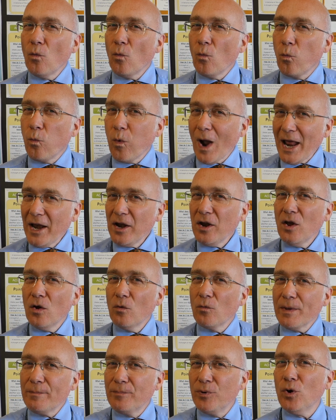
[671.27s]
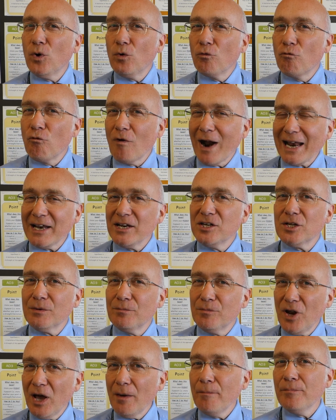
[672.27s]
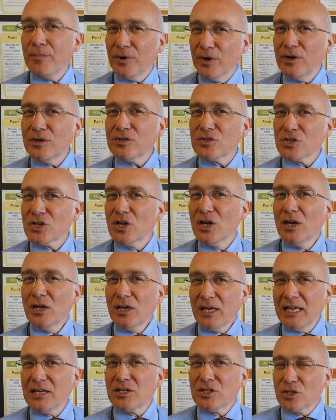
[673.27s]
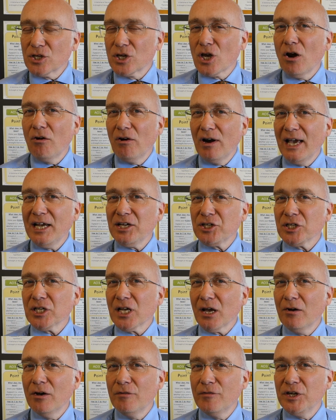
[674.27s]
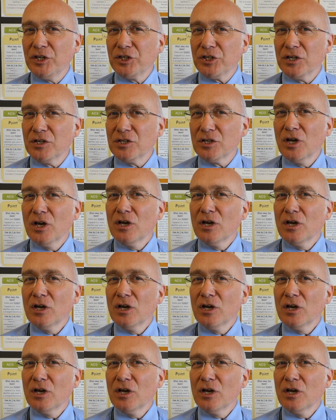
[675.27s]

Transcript: when we put random numbers into the correlation coefficient,